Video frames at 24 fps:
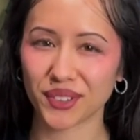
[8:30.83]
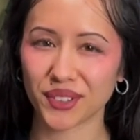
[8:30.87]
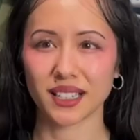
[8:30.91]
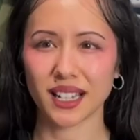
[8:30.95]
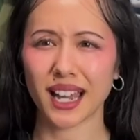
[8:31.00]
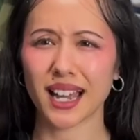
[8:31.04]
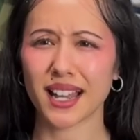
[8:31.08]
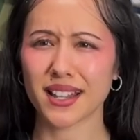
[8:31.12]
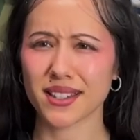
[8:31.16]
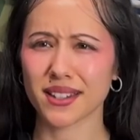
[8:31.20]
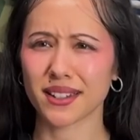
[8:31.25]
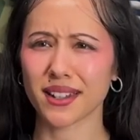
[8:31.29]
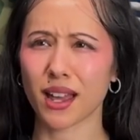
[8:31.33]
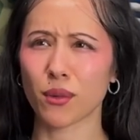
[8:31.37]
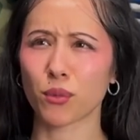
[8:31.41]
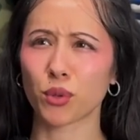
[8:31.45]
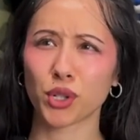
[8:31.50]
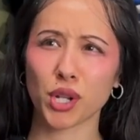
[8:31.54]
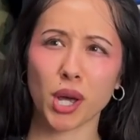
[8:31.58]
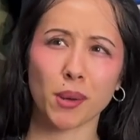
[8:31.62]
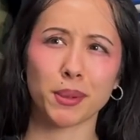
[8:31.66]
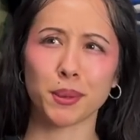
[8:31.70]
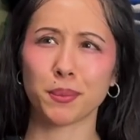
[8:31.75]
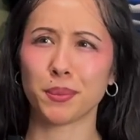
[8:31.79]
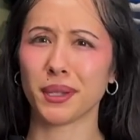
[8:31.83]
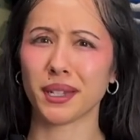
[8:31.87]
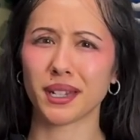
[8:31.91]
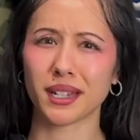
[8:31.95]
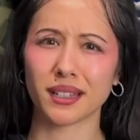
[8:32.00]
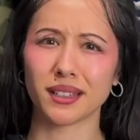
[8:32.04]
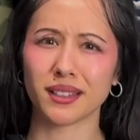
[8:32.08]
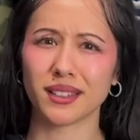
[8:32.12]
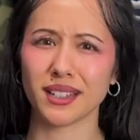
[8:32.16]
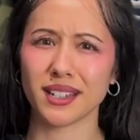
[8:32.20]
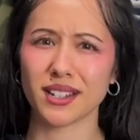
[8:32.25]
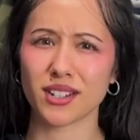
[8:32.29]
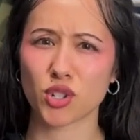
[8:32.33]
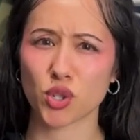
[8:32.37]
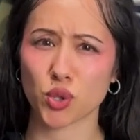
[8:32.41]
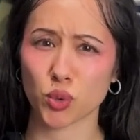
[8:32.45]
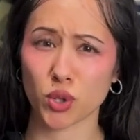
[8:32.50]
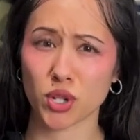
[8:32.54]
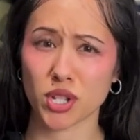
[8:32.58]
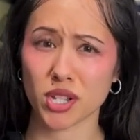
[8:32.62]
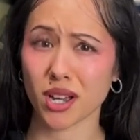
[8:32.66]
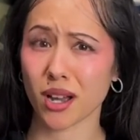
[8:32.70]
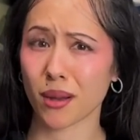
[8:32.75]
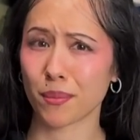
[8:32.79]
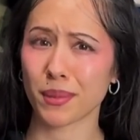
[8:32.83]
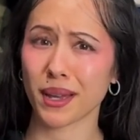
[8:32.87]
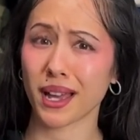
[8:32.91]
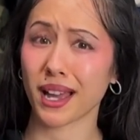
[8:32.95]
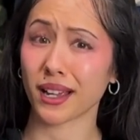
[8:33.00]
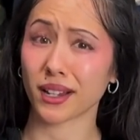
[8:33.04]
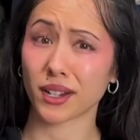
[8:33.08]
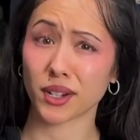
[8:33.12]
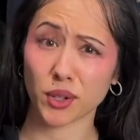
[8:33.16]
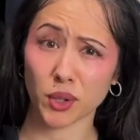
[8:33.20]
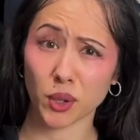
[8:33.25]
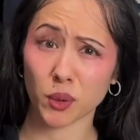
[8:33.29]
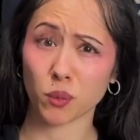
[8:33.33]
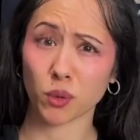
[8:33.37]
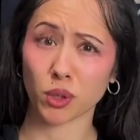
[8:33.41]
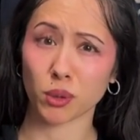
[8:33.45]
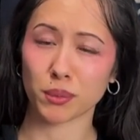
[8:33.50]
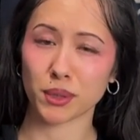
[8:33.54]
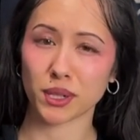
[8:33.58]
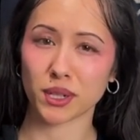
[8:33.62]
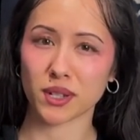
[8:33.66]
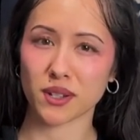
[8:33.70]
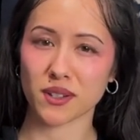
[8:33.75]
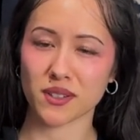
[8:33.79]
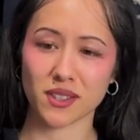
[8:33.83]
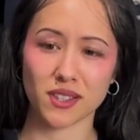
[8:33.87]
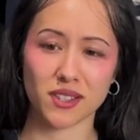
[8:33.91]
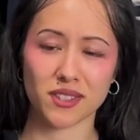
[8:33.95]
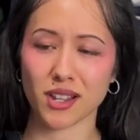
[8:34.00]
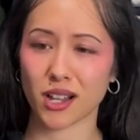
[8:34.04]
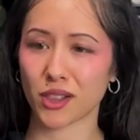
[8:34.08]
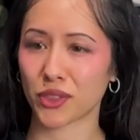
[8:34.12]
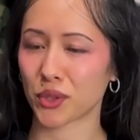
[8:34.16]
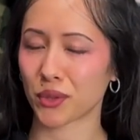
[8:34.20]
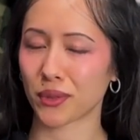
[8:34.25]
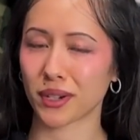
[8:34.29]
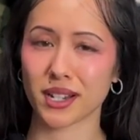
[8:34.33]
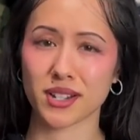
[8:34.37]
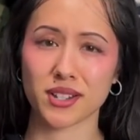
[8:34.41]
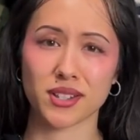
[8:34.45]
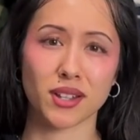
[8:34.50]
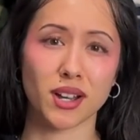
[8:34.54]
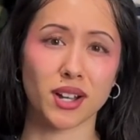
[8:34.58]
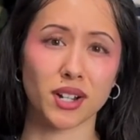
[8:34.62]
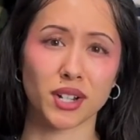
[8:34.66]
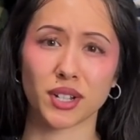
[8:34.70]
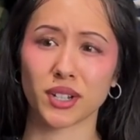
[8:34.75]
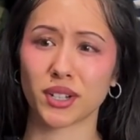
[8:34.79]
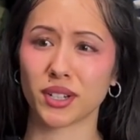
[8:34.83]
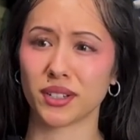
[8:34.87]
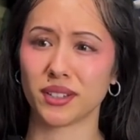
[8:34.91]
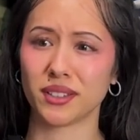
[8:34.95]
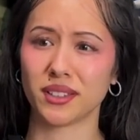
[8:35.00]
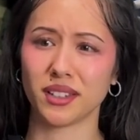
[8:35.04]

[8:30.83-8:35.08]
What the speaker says: As in, I would not be picking these shorts up at Goodwill because the sell-through rate is not good,